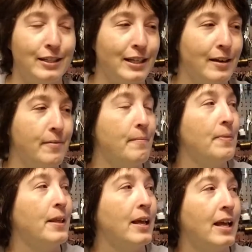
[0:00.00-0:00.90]
So
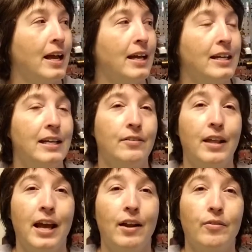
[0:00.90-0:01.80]
I knit on
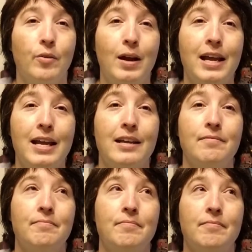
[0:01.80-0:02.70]
that on the way
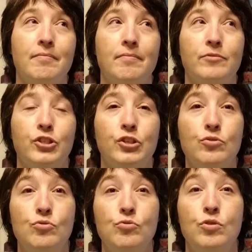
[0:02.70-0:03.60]

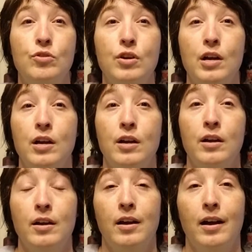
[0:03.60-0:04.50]
to
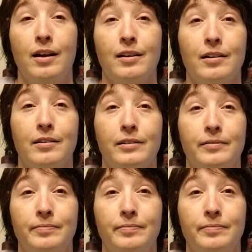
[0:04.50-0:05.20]
uh,